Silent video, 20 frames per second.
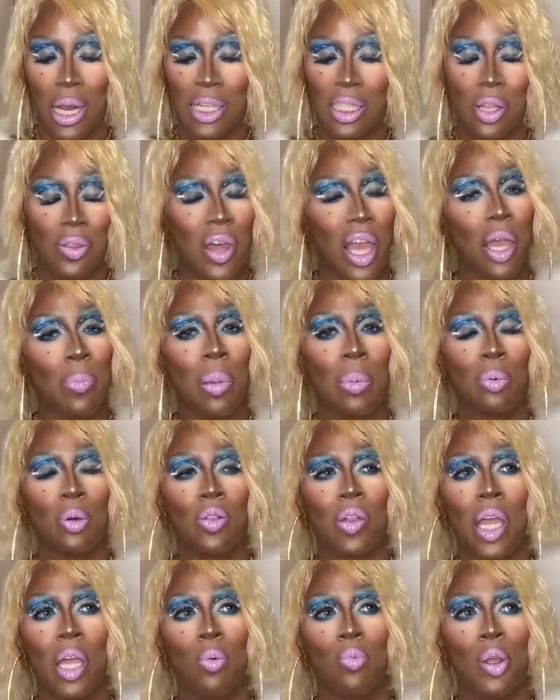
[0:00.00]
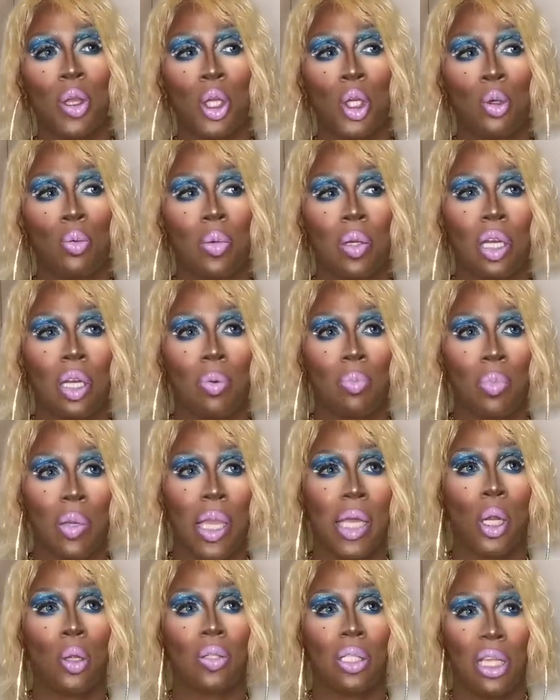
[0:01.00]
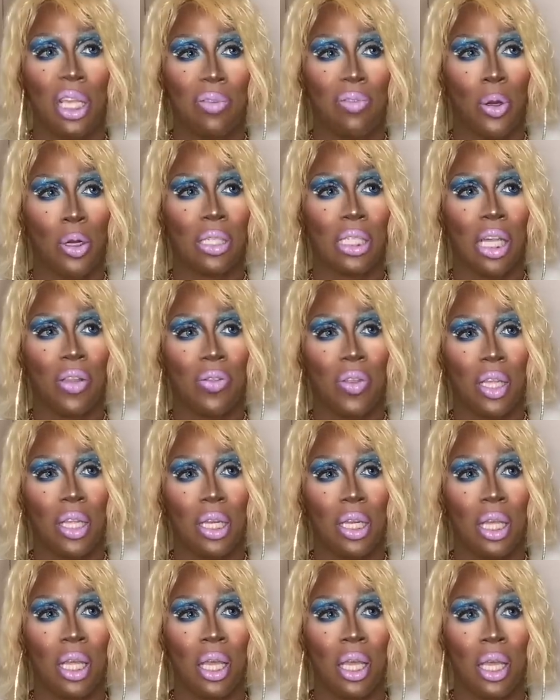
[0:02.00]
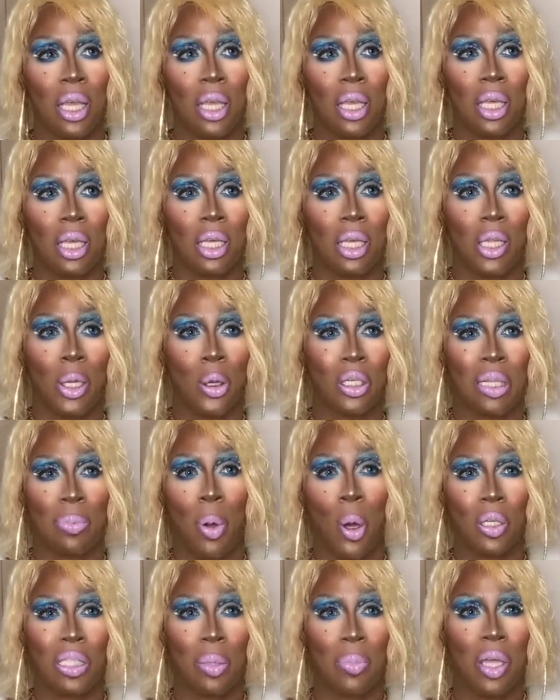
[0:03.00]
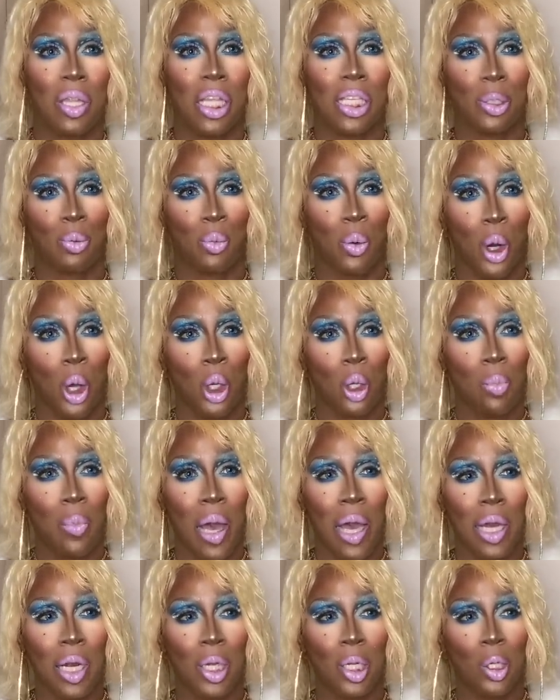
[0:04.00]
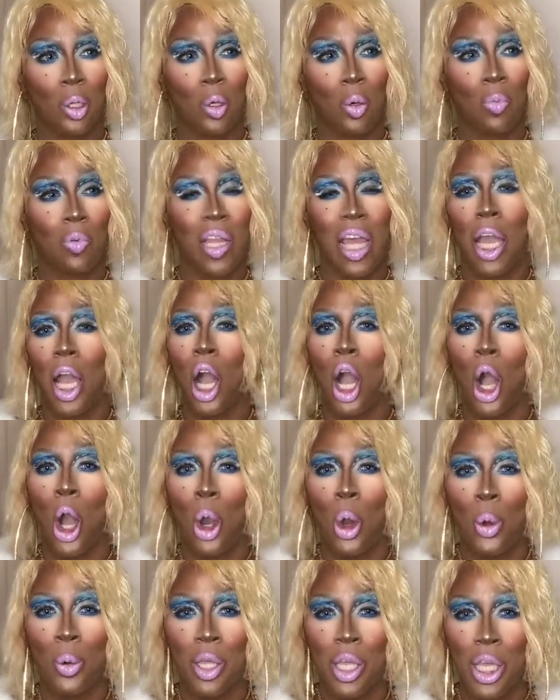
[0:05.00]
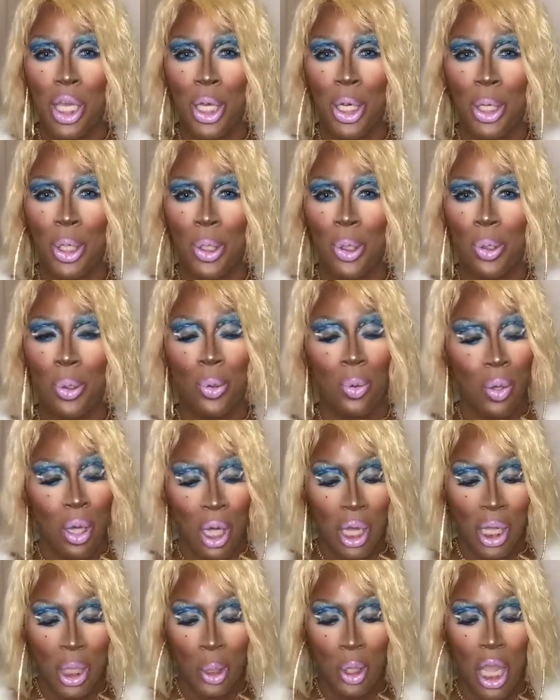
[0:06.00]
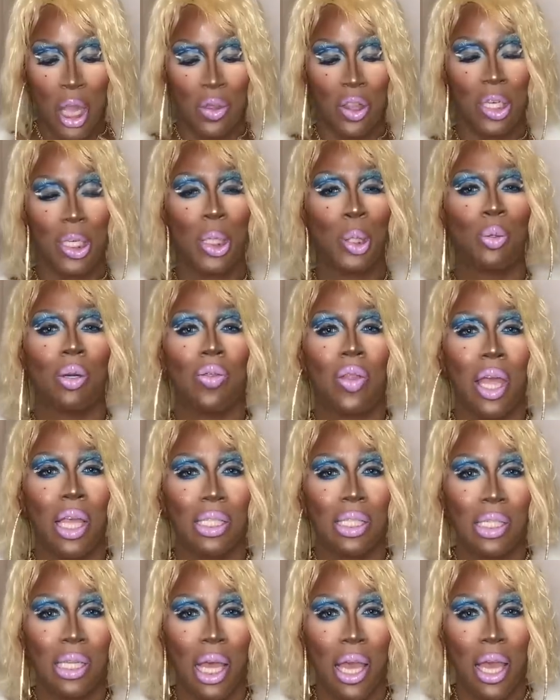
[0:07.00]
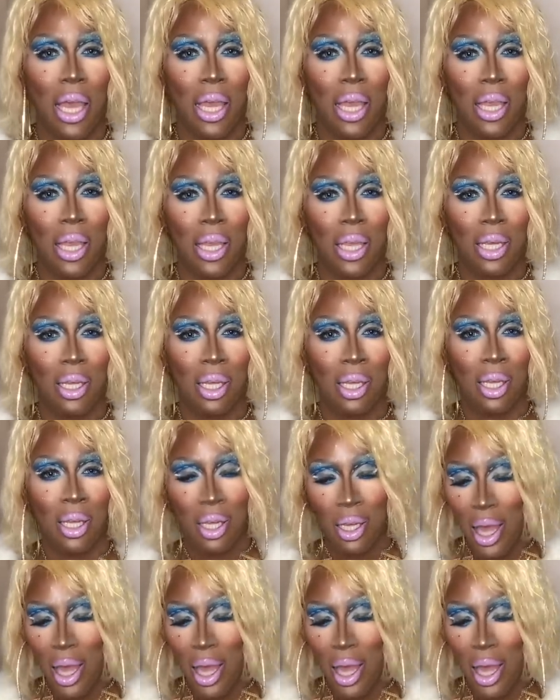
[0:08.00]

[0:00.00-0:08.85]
that's the thing. People think when you get on TV or something, you're supposed to be this role model. They own you. You have to do what they say.